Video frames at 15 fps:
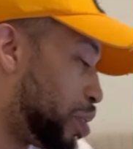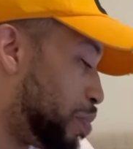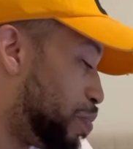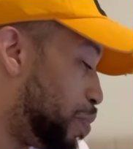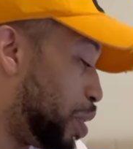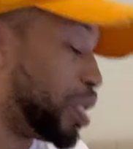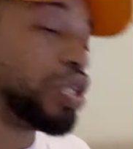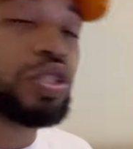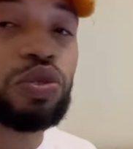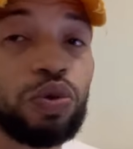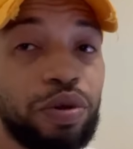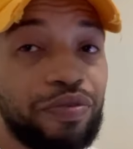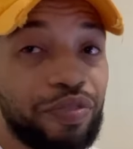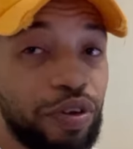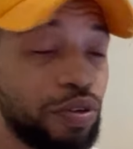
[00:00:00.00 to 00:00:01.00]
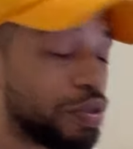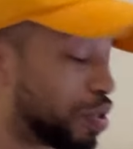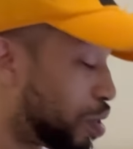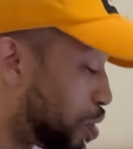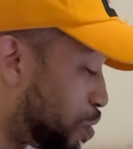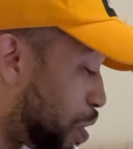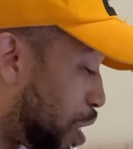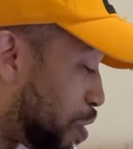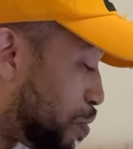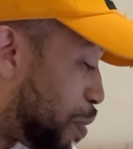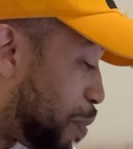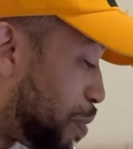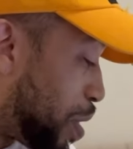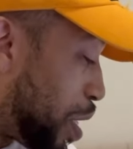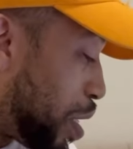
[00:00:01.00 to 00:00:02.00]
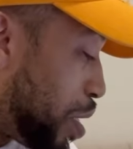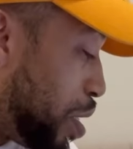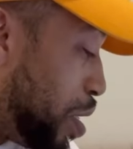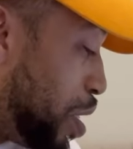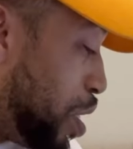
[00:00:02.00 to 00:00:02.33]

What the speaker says: but he's going first. You gotta remember that.